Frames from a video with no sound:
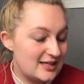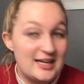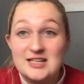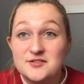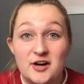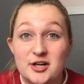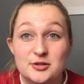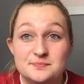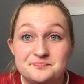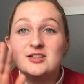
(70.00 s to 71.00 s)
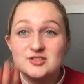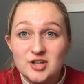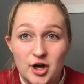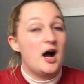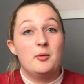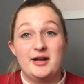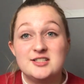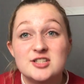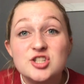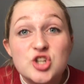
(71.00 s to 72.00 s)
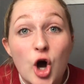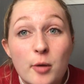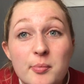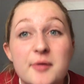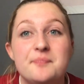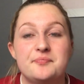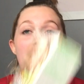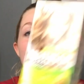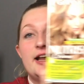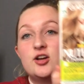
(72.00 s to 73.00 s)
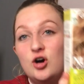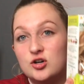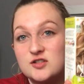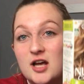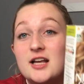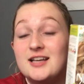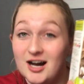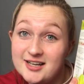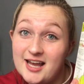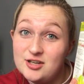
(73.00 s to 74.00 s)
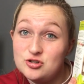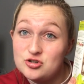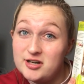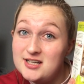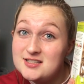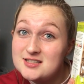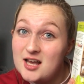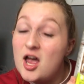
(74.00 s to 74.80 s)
It's vile. So I went to the shop and I got Garnier Nutrice.